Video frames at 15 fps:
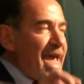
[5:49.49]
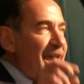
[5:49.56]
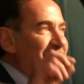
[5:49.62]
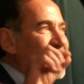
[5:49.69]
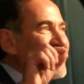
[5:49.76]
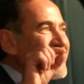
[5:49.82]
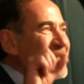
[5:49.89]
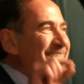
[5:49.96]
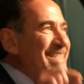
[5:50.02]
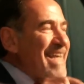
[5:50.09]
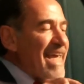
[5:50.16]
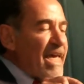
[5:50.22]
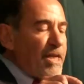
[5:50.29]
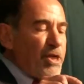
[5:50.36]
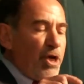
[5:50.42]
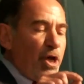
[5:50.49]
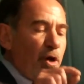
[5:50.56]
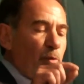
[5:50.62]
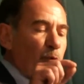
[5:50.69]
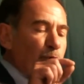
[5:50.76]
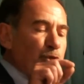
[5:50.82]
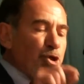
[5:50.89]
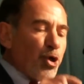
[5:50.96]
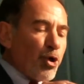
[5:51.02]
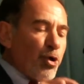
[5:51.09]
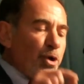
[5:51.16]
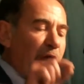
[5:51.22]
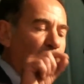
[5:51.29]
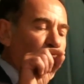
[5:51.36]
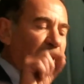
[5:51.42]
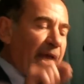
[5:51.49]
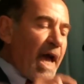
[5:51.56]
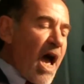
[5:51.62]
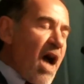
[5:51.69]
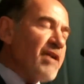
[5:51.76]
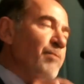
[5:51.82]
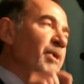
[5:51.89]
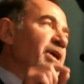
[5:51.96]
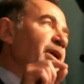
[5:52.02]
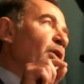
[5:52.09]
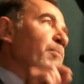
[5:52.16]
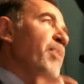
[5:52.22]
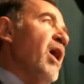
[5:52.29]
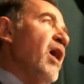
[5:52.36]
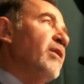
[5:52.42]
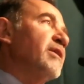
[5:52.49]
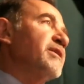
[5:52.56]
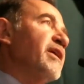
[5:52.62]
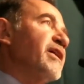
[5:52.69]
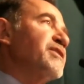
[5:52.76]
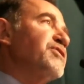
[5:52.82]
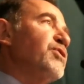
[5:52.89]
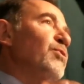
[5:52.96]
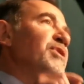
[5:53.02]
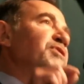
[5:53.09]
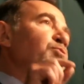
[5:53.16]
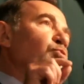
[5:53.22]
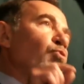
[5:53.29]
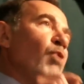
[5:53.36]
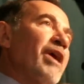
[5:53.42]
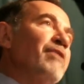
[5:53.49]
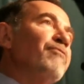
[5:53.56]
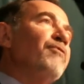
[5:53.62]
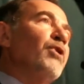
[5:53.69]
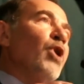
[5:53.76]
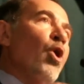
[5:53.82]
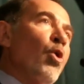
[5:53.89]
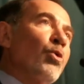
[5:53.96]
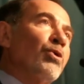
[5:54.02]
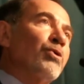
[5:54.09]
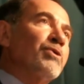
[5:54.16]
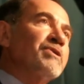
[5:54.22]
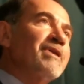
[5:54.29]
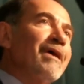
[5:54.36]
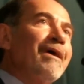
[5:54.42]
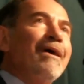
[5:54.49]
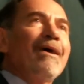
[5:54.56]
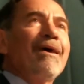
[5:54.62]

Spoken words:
and instead return our economy and our politics to its rightful owners,